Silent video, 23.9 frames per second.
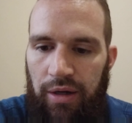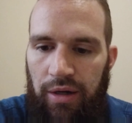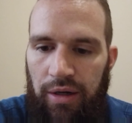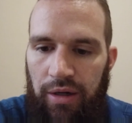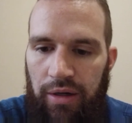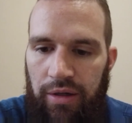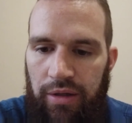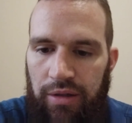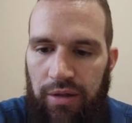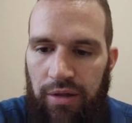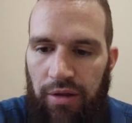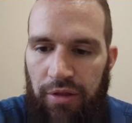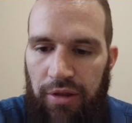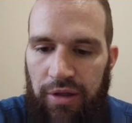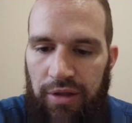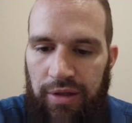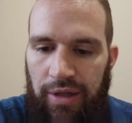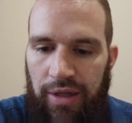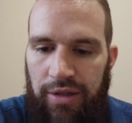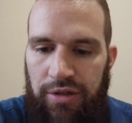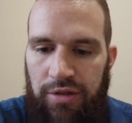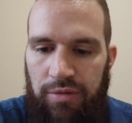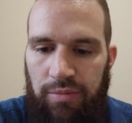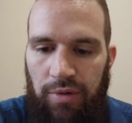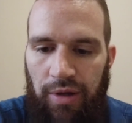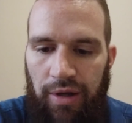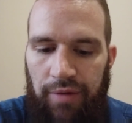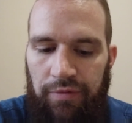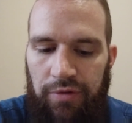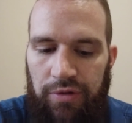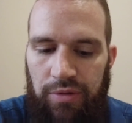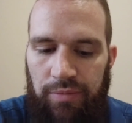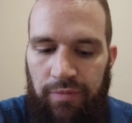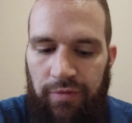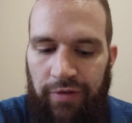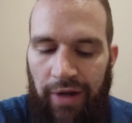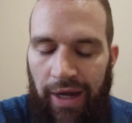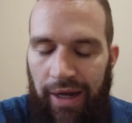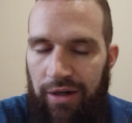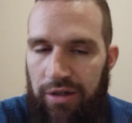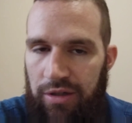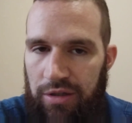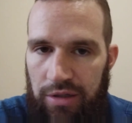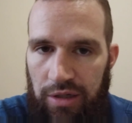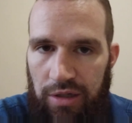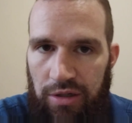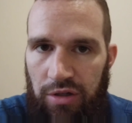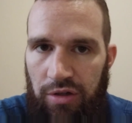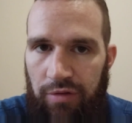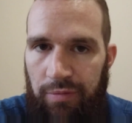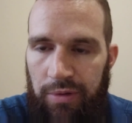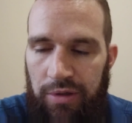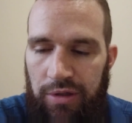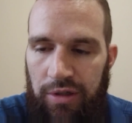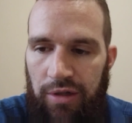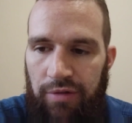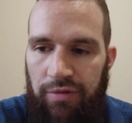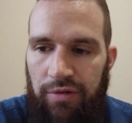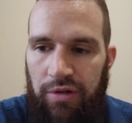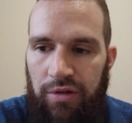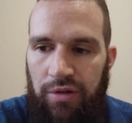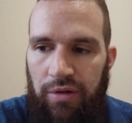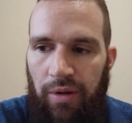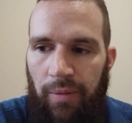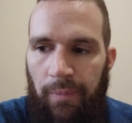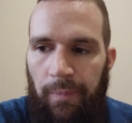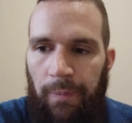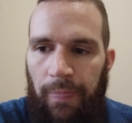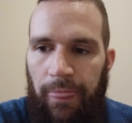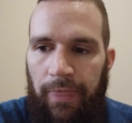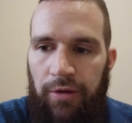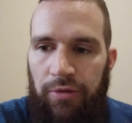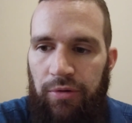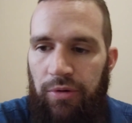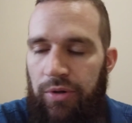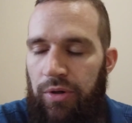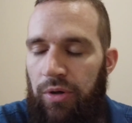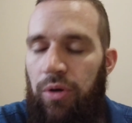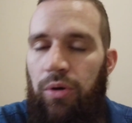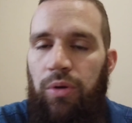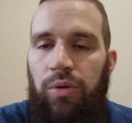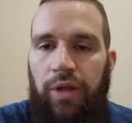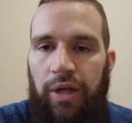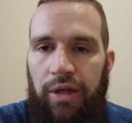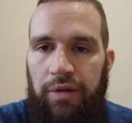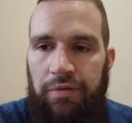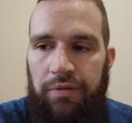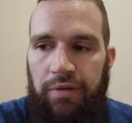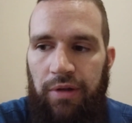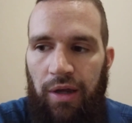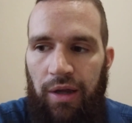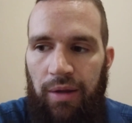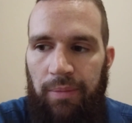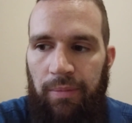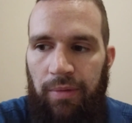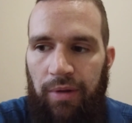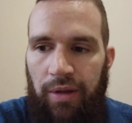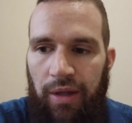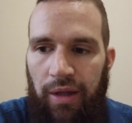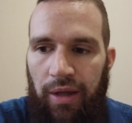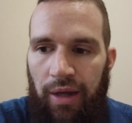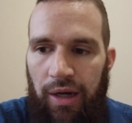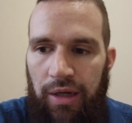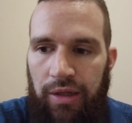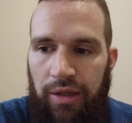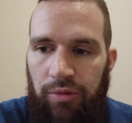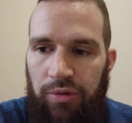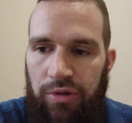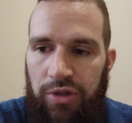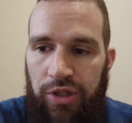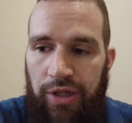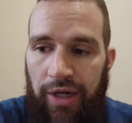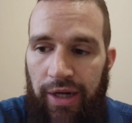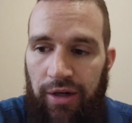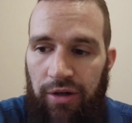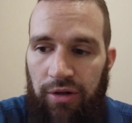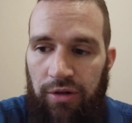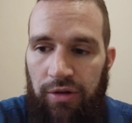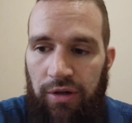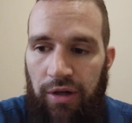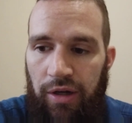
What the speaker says: every vaccine you've been given throughout your whole lifetime, and that will check.